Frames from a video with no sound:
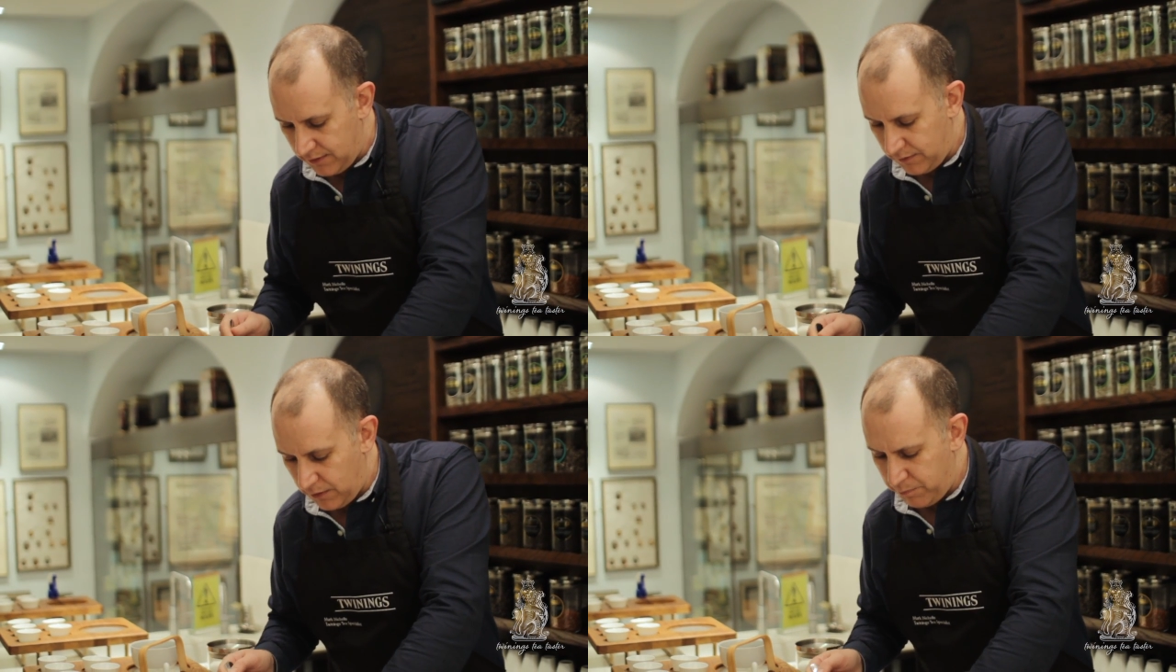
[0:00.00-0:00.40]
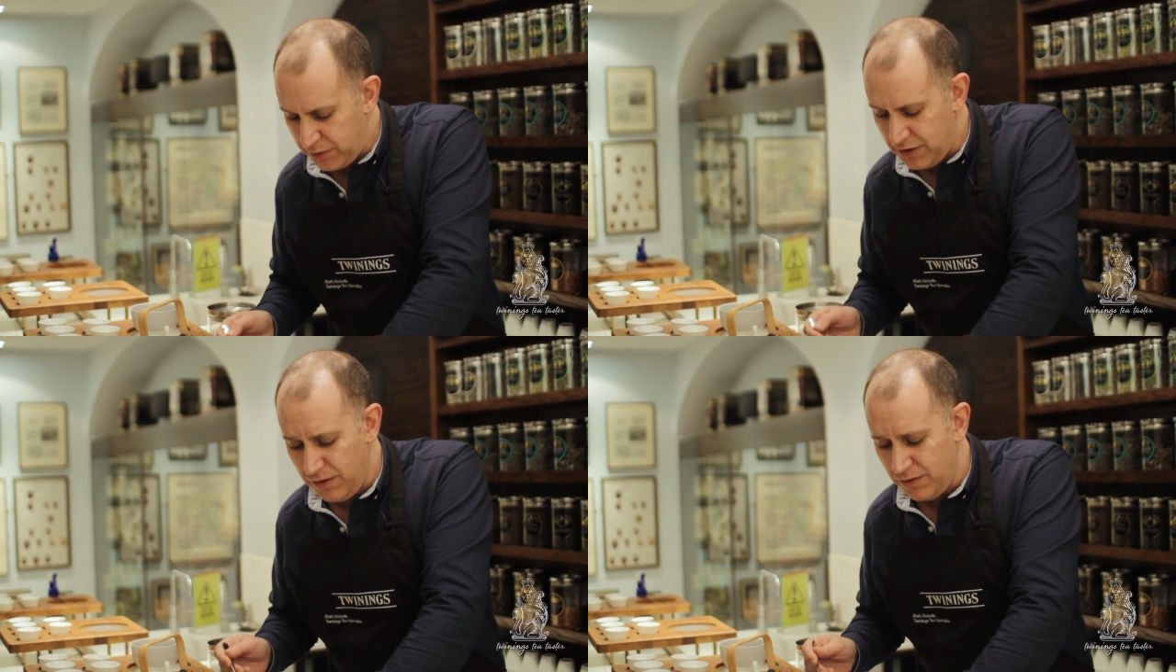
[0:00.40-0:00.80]
So
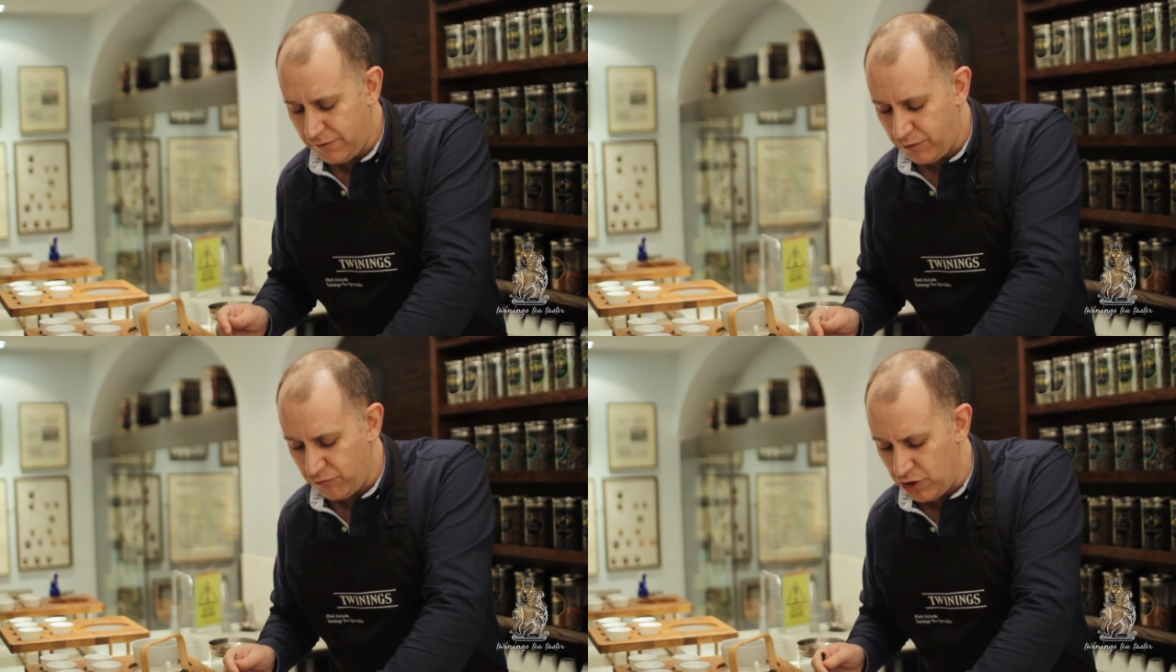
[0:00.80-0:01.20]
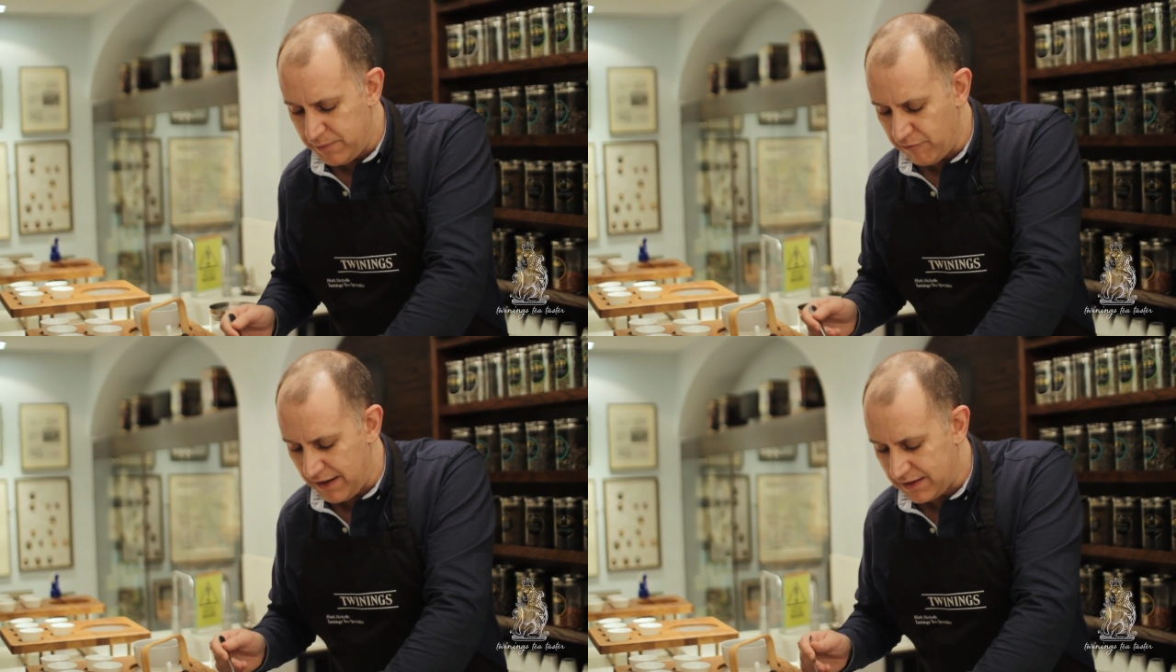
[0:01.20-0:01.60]
beautiful
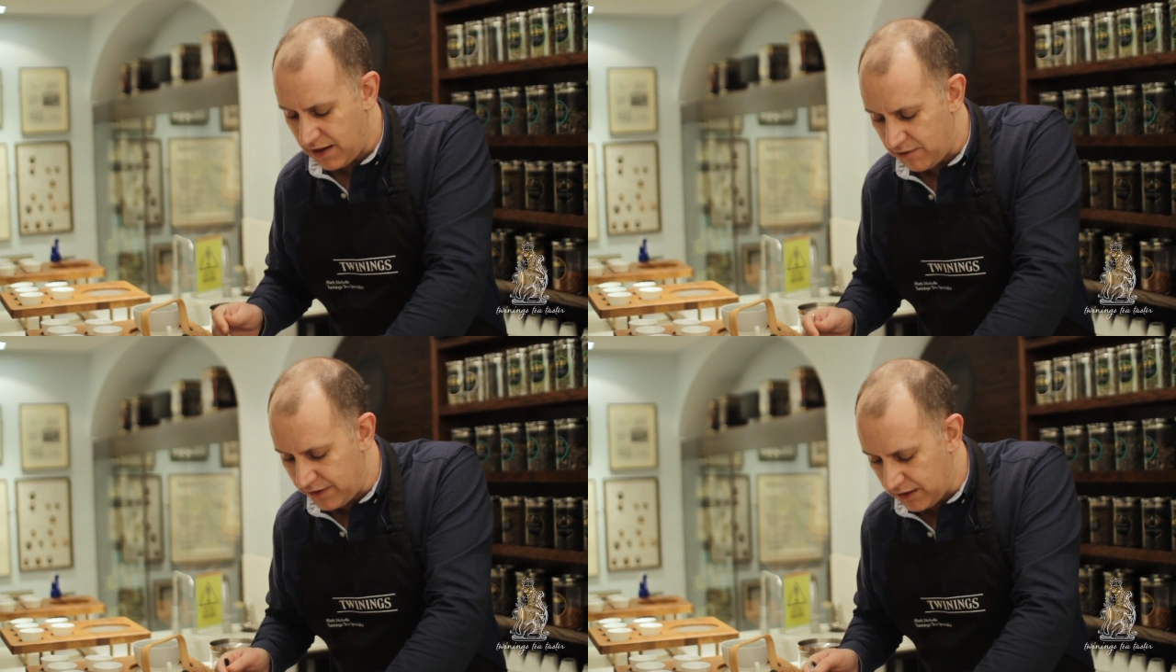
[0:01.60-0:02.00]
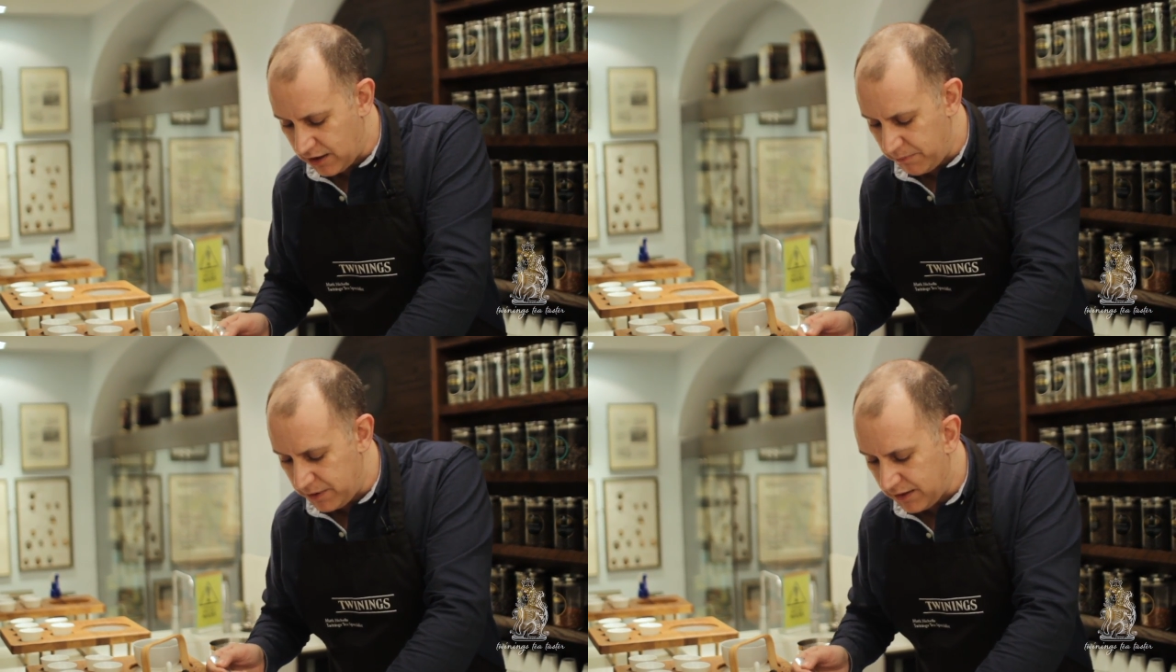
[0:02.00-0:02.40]
ruby red colour in the cup, and